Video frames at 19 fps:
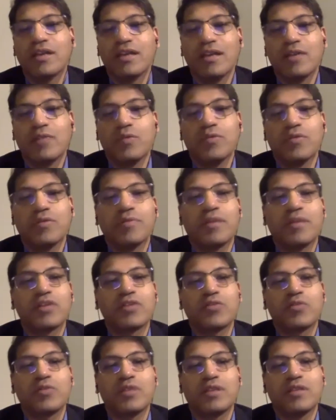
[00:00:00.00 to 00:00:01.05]
we will make
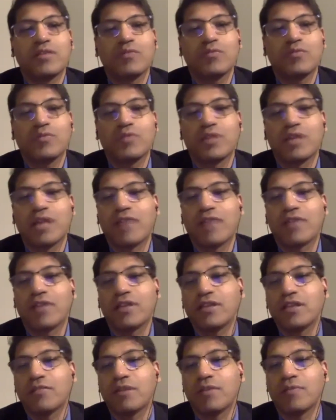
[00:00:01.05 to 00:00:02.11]
sure we'll have
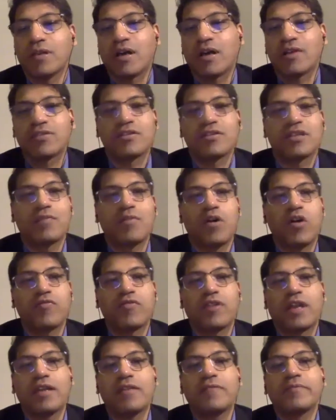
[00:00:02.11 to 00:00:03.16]
Anindya maybe answer them
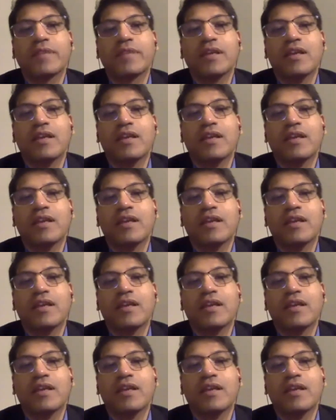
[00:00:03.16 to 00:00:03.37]
offline.